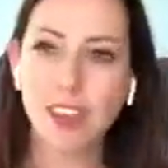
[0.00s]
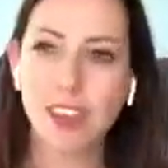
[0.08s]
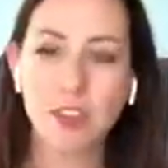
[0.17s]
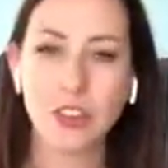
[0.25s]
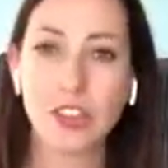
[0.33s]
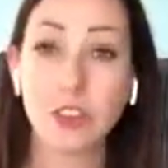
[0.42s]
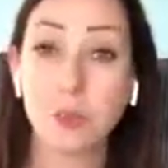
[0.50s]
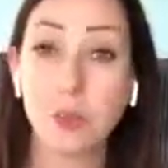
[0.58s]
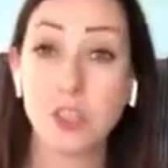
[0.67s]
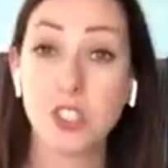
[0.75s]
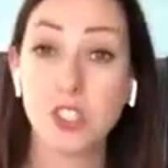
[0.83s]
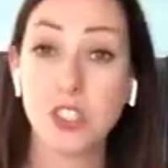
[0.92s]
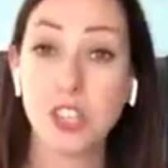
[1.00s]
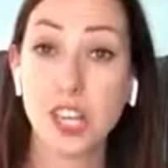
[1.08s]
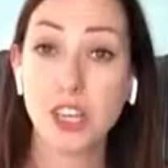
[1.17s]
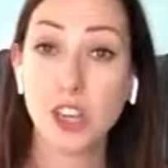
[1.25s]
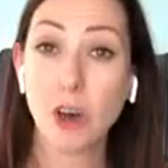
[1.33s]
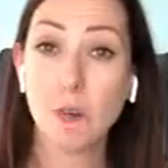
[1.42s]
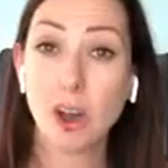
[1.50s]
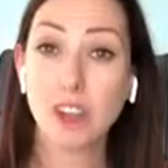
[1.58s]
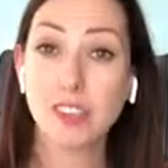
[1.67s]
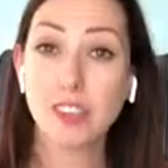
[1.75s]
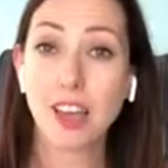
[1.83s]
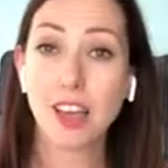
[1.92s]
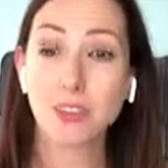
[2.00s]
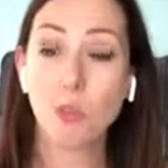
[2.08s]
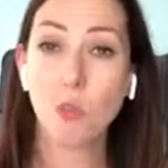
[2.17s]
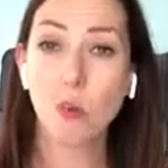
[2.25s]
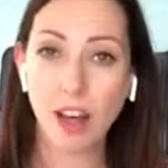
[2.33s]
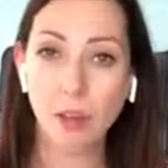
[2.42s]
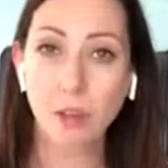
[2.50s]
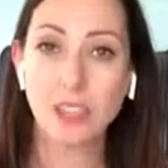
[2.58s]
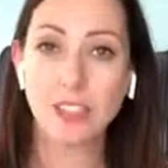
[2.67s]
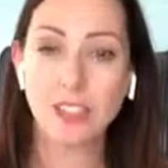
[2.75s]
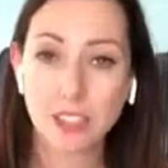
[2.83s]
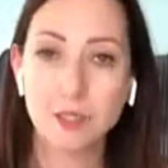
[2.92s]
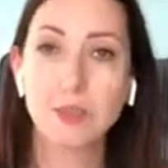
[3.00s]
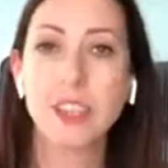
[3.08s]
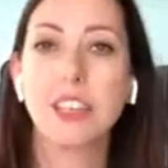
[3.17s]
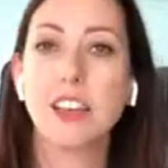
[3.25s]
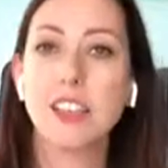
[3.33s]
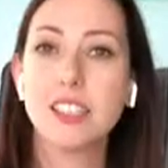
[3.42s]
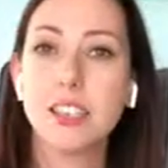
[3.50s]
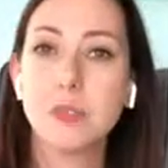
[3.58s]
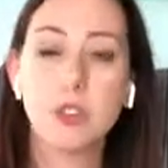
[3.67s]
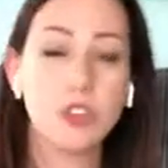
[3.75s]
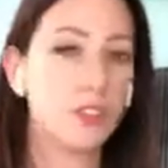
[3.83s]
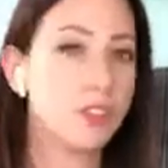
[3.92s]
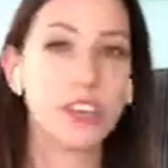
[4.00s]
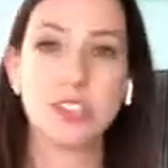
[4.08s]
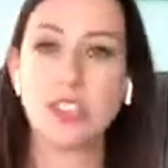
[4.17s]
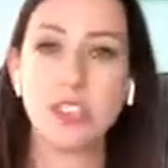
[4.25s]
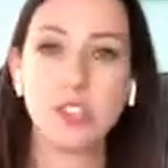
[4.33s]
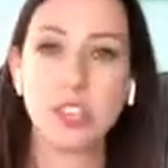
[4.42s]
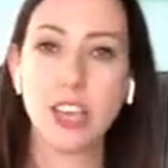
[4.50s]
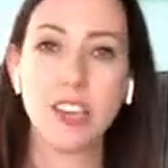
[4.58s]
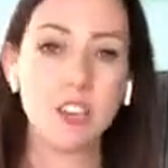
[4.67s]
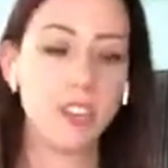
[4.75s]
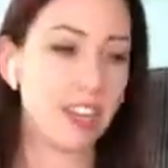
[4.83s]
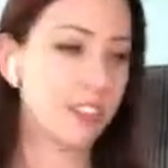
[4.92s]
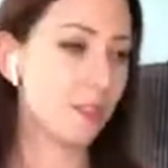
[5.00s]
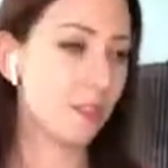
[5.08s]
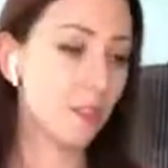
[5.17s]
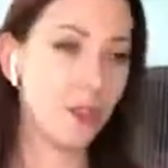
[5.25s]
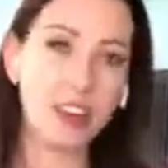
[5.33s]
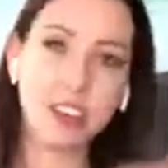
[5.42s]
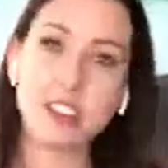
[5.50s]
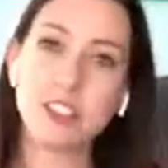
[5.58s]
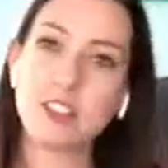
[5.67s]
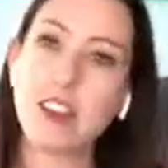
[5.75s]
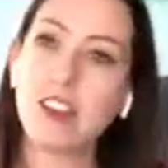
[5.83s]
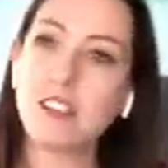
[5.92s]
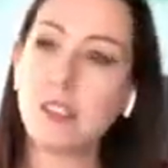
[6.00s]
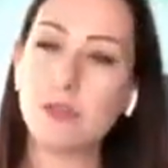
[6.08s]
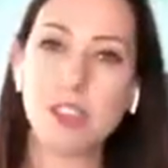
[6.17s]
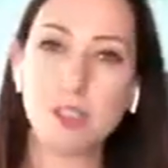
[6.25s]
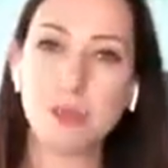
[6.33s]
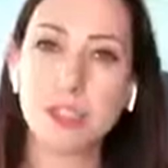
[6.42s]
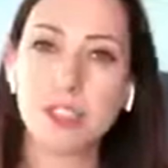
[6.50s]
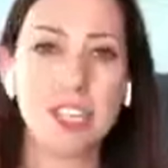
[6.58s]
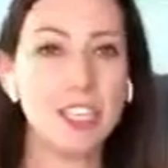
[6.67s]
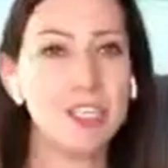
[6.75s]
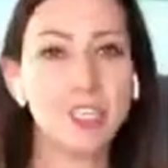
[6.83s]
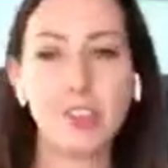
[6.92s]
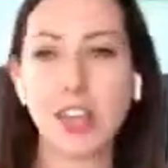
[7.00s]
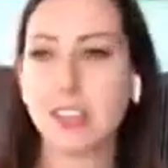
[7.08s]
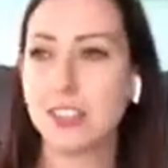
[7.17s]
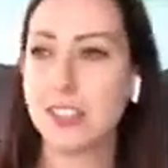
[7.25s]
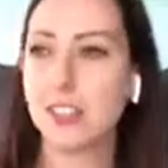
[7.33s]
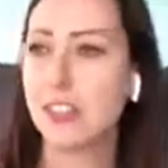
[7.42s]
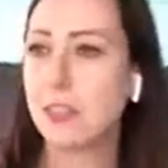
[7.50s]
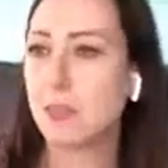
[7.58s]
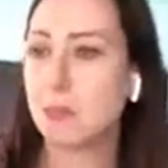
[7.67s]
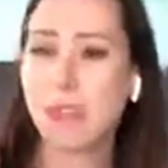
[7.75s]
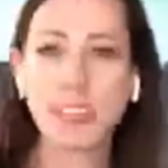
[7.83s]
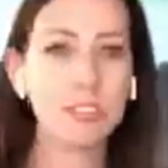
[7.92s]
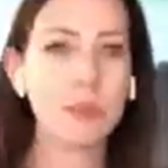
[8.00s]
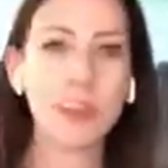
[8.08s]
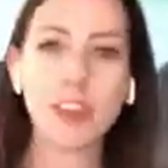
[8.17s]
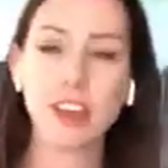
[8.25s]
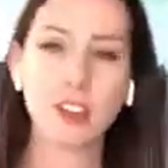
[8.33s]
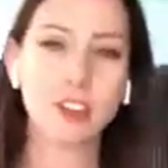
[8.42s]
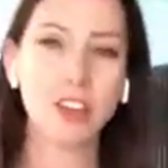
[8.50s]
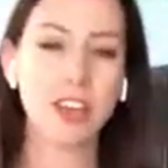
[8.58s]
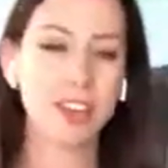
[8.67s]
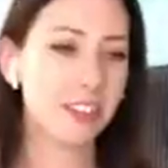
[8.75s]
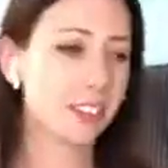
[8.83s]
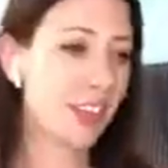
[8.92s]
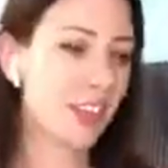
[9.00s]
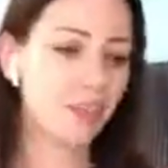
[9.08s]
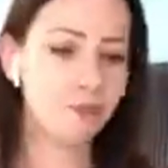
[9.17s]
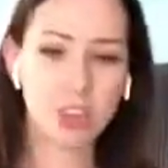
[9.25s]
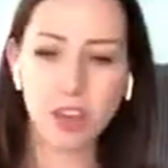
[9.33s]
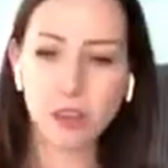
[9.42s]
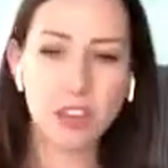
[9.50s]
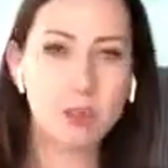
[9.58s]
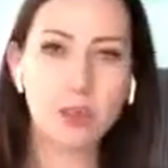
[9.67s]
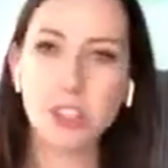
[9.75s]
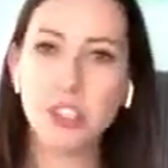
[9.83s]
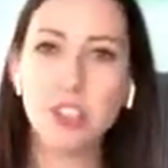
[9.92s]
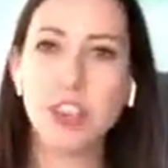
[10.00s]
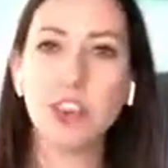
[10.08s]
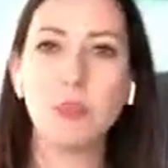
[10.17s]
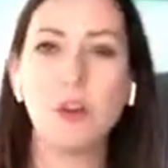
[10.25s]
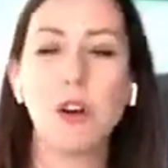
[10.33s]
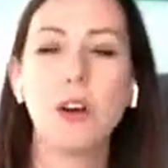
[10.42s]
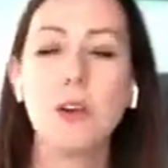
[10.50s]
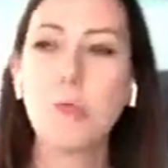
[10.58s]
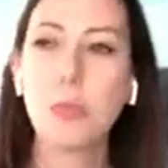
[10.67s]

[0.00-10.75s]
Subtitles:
giving ourselves permission to change our minds as well. When it doesn't feel aligned anymore, you get to choose again. You get to burn it to the ground if that's what's needed. You get to pick something else. You get to say, no, I don't want to do that anymore.